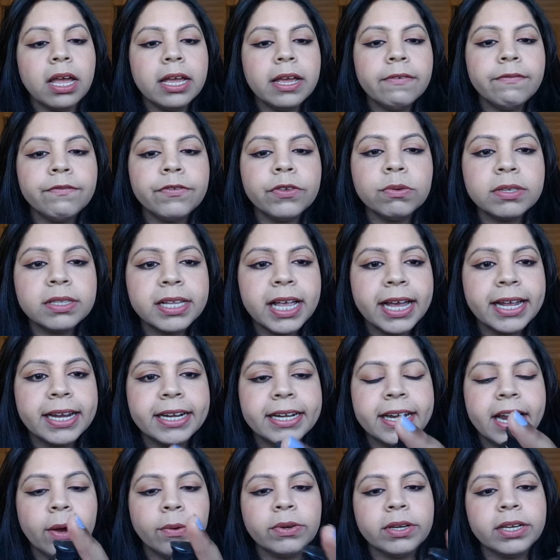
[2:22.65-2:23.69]
If you slide
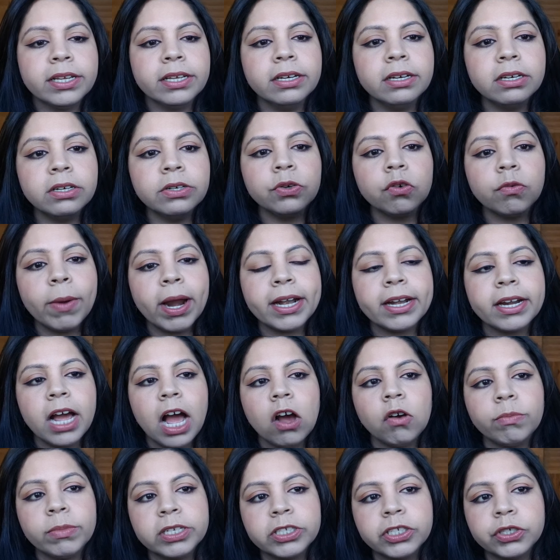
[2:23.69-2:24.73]
it down here, no matter
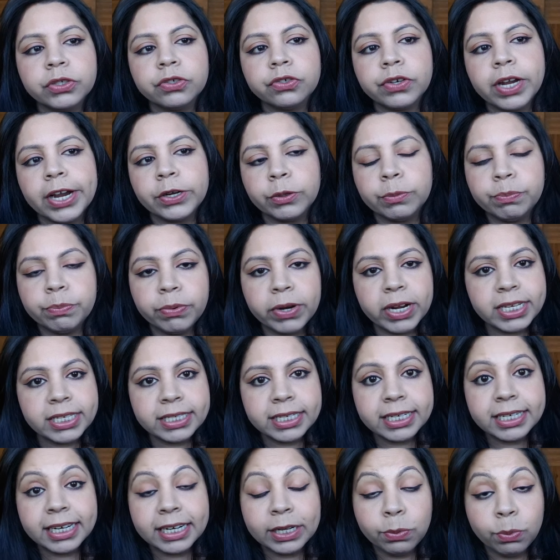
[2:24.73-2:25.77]
how much you try to press
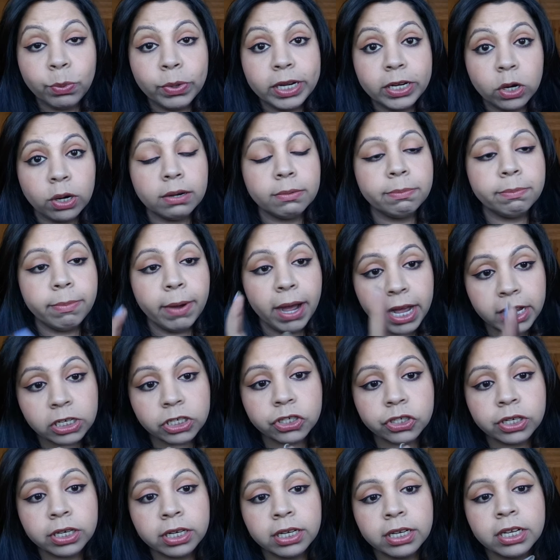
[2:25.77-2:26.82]
it, it will not
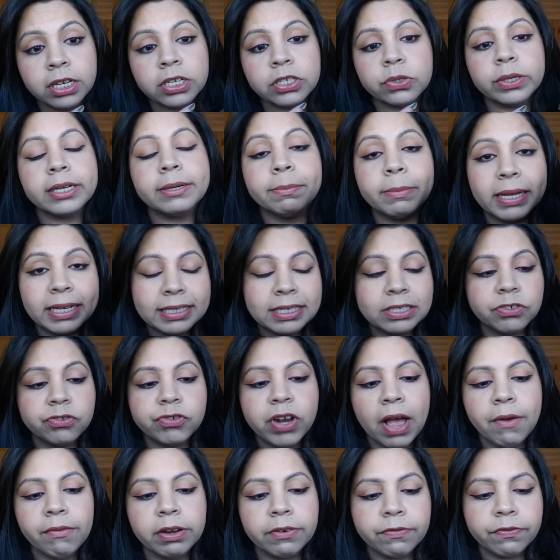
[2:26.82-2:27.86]
budge, so it makes it
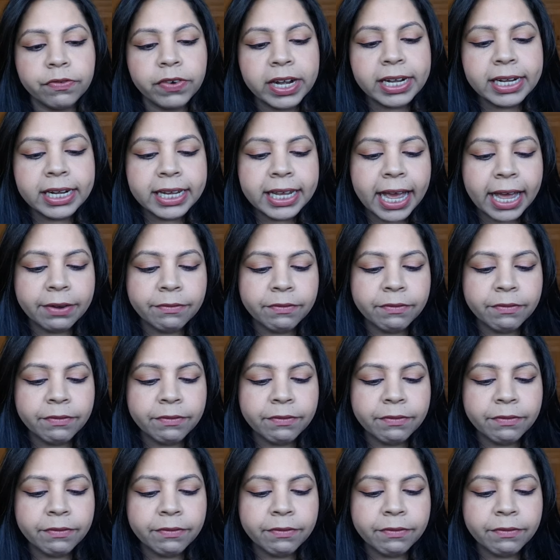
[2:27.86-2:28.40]
travel friendly.